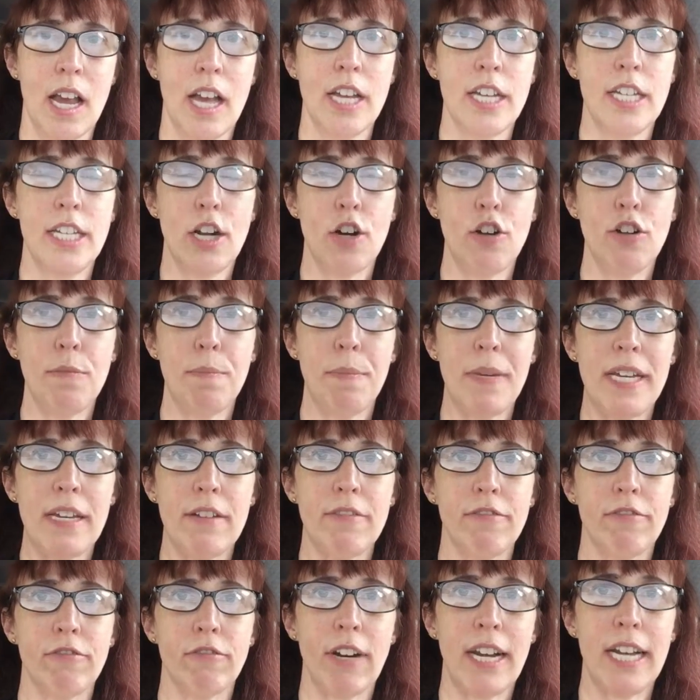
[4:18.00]
Don't be
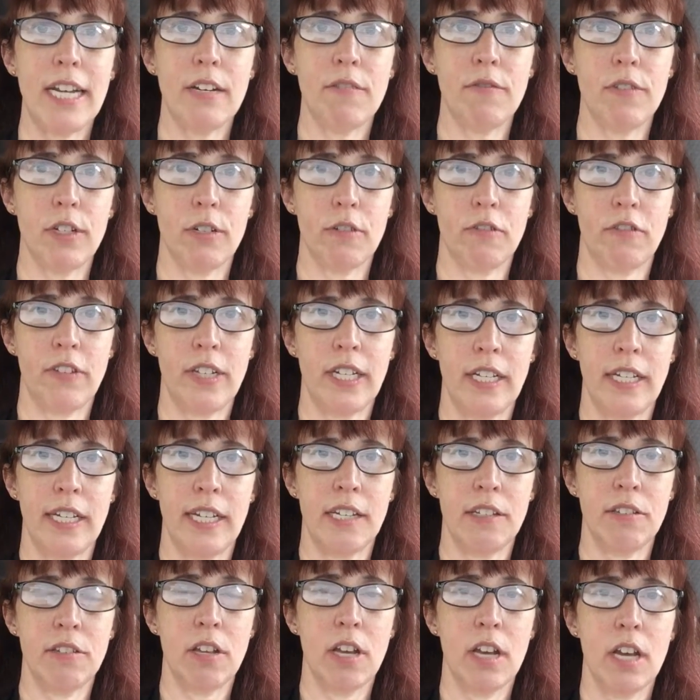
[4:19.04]
afraid of your
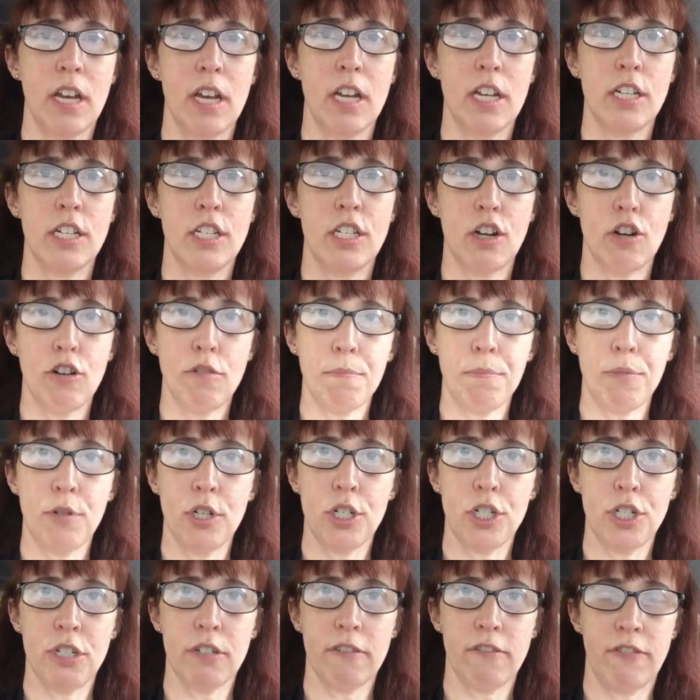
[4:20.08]
feelings. Don't
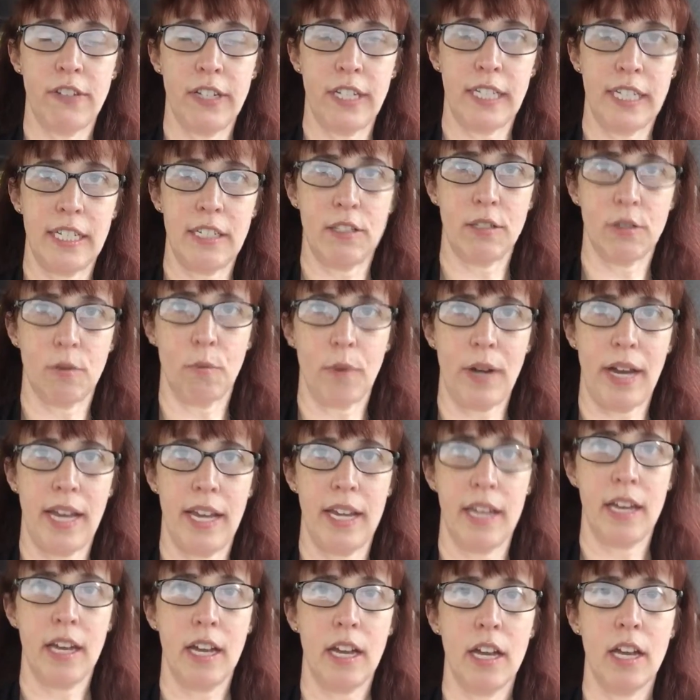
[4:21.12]
push your feelings
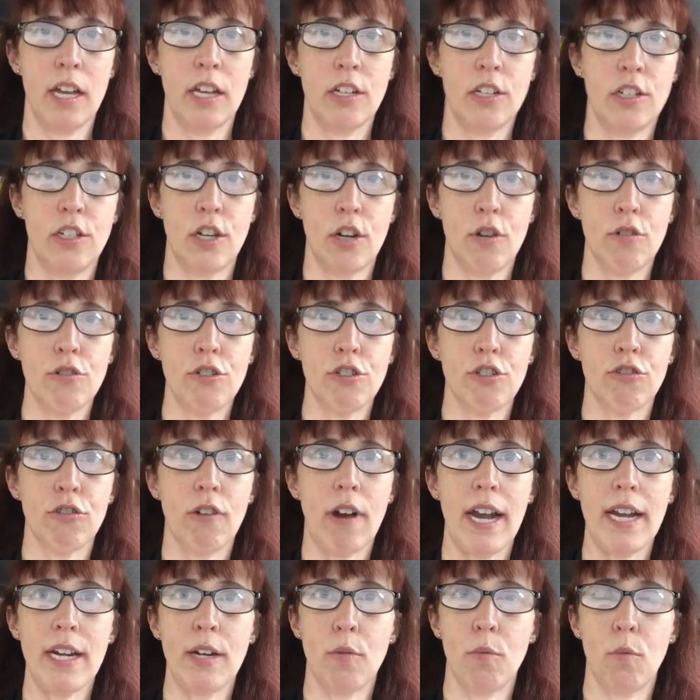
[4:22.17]
away. Don't
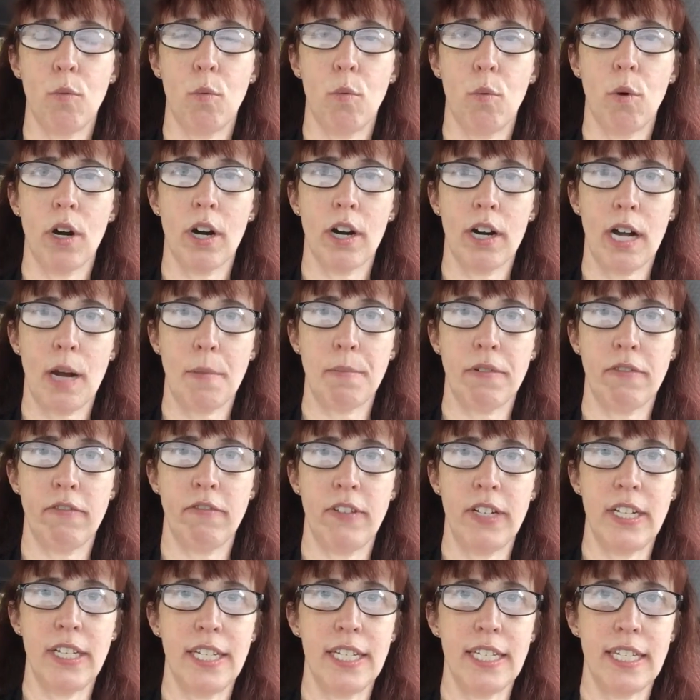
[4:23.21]
try to work up a
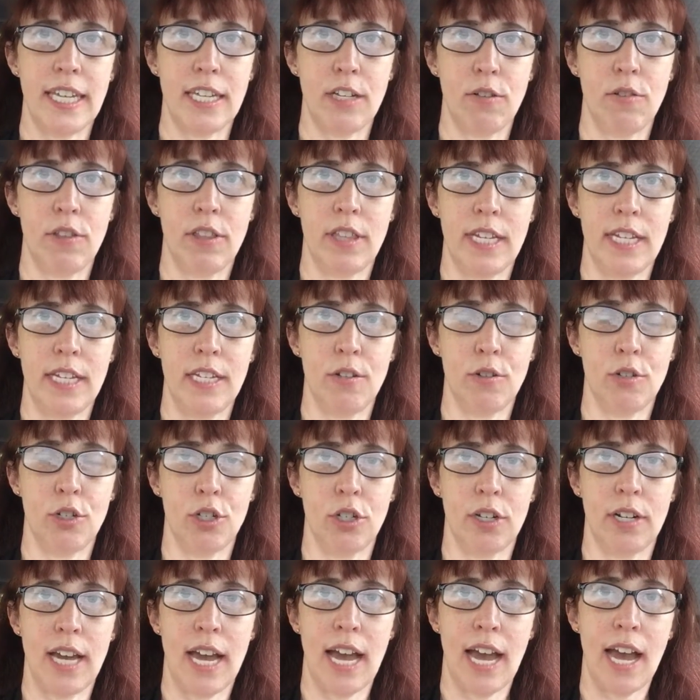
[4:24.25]
feeling that you think you
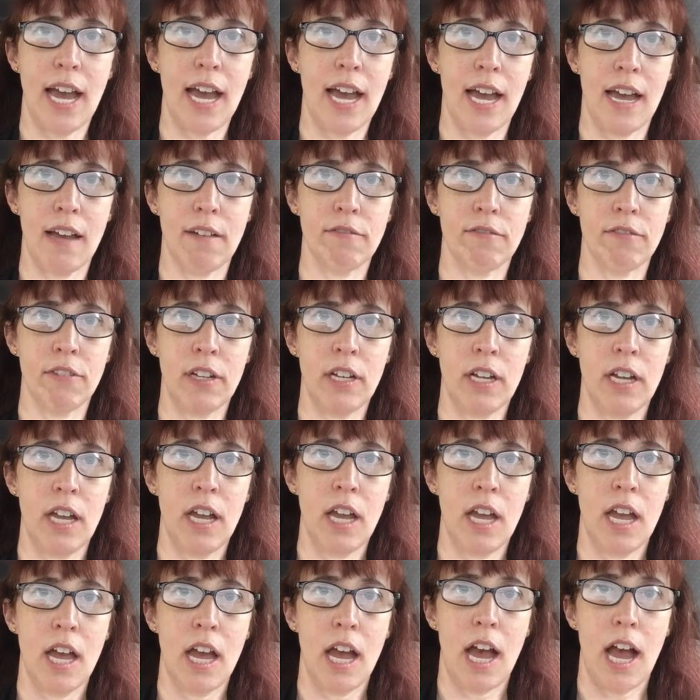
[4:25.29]
should have.
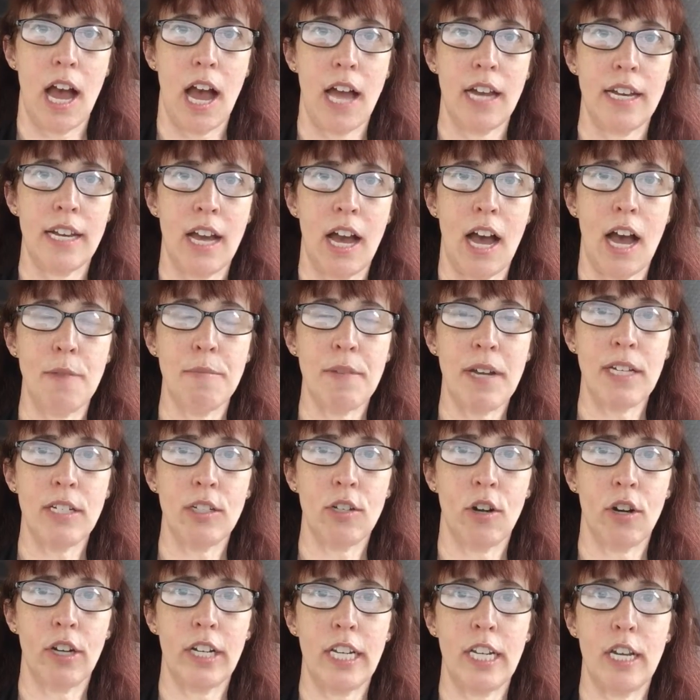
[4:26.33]
Now, I'm not
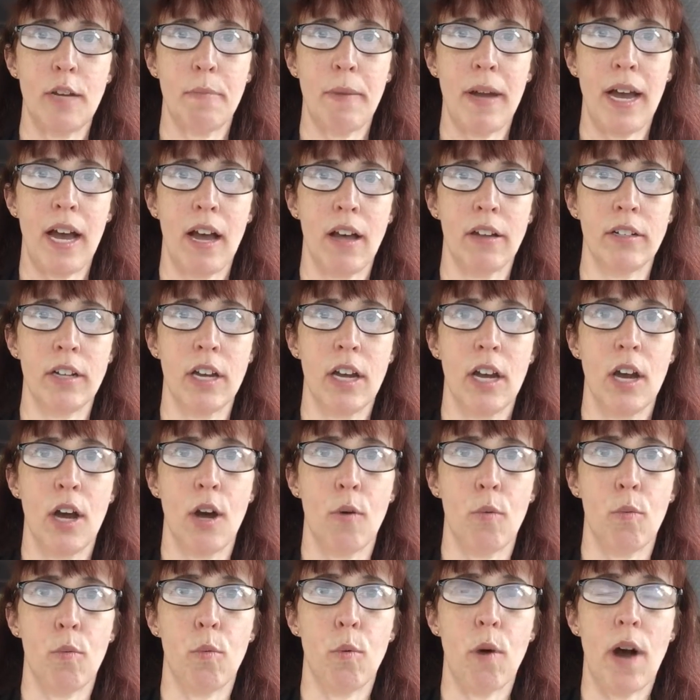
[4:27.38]
talking about
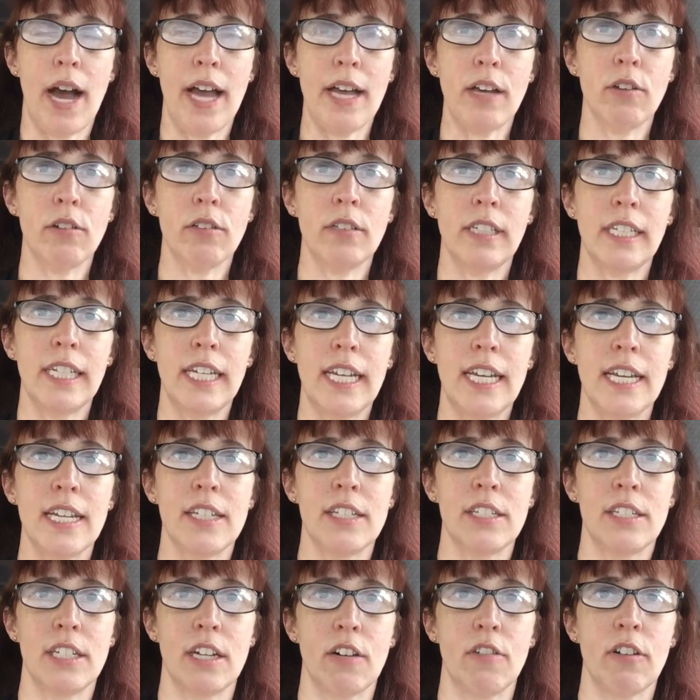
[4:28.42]
wildly,
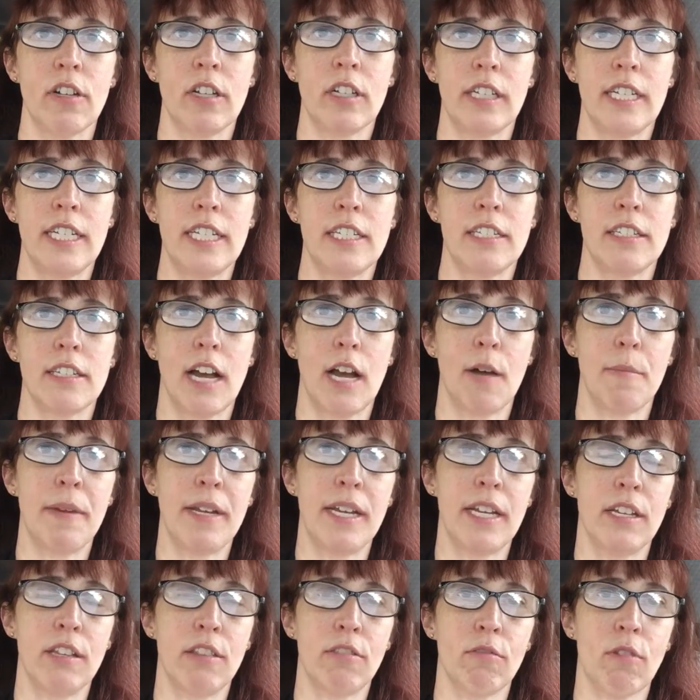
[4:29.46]
hysterically
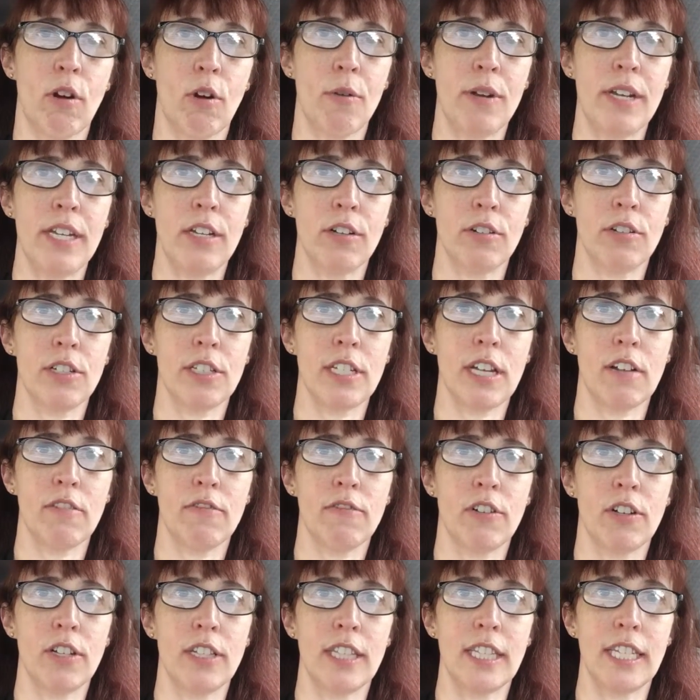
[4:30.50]
sobbing and throwing
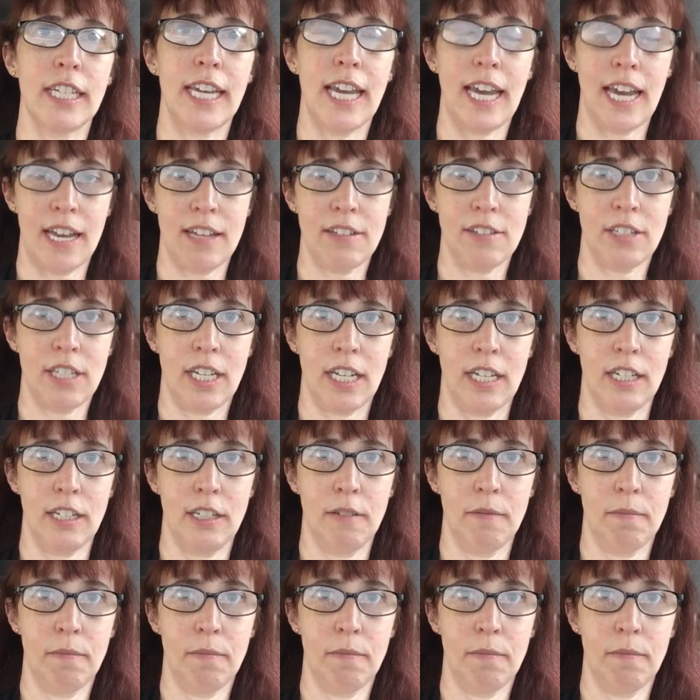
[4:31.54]
yourself on the casket,